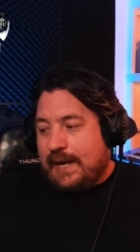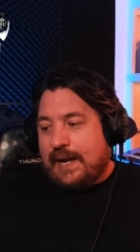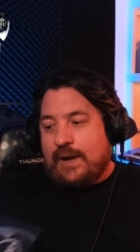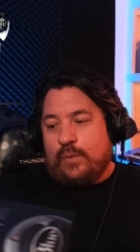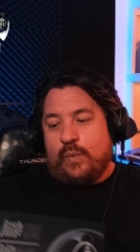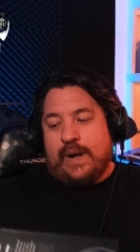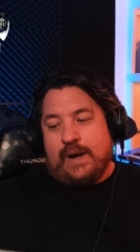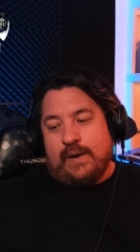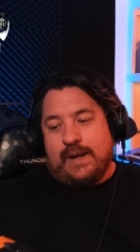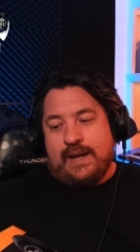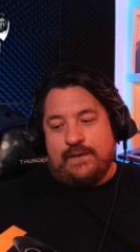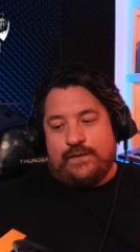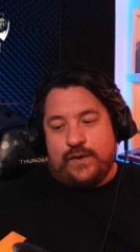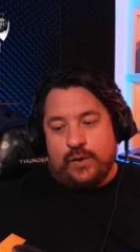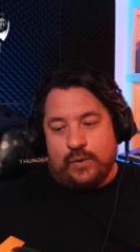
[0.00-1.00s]
uh, where
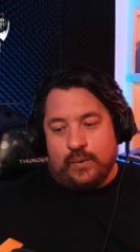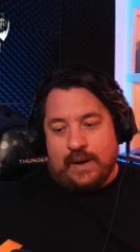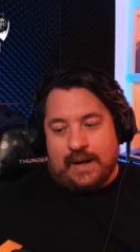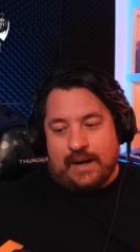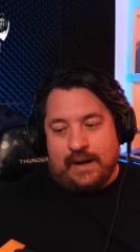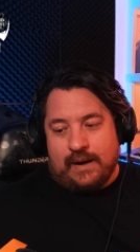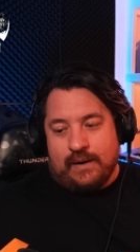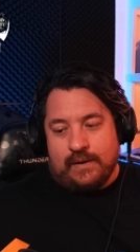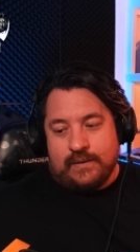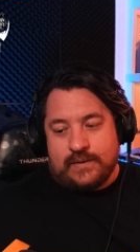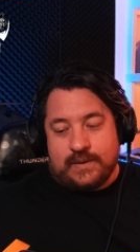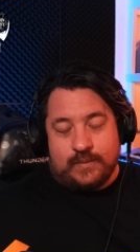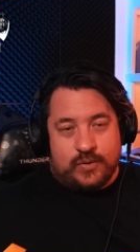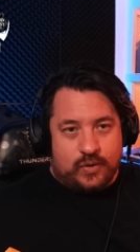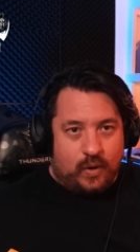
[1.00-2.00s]
if you are
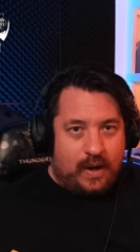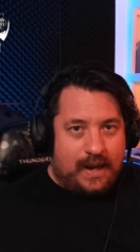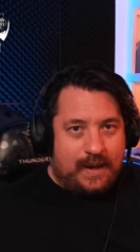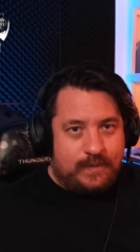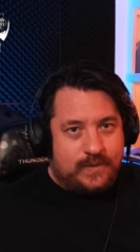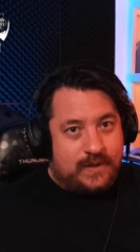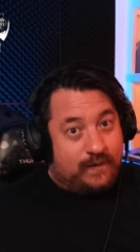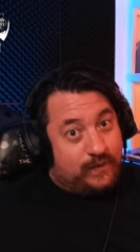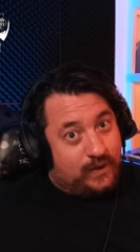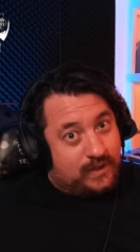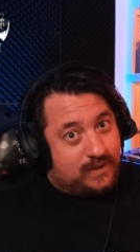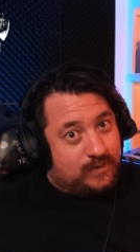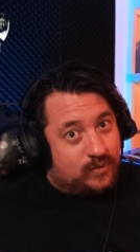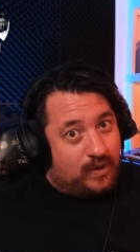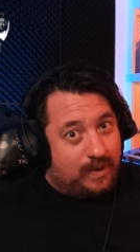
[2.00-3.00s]
subscribed, so if you're
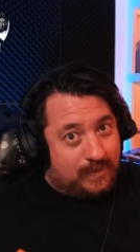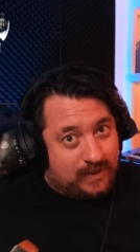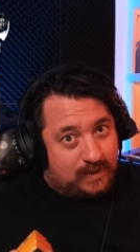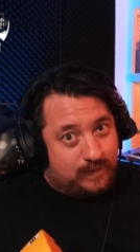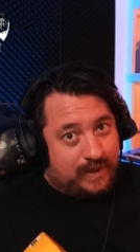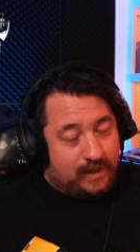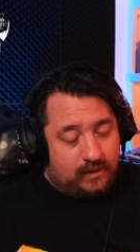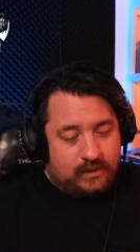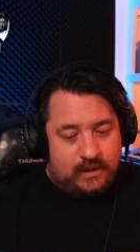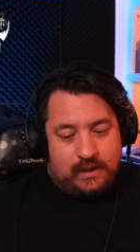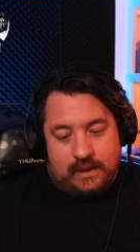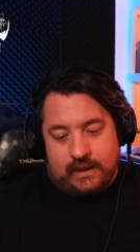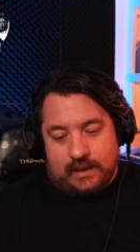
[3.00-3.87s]
not subscribed, hit the bell,